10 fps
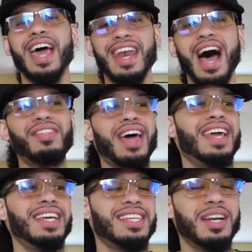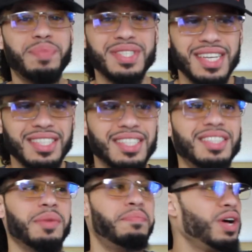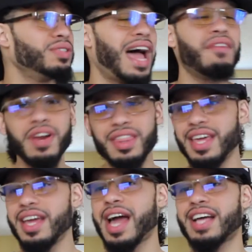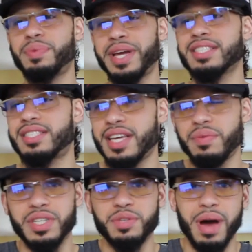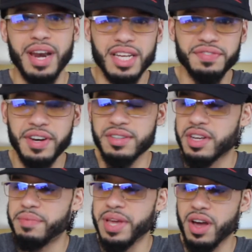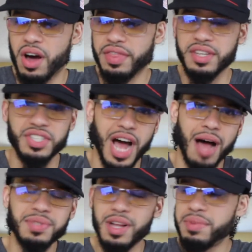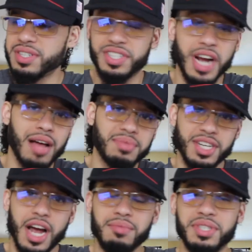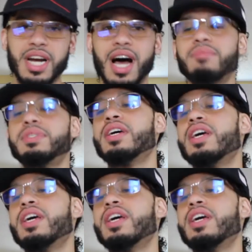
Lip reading: And now that he's in a position to build everything, as we can see, which my next video is going to be on the jobs numbers, jobs.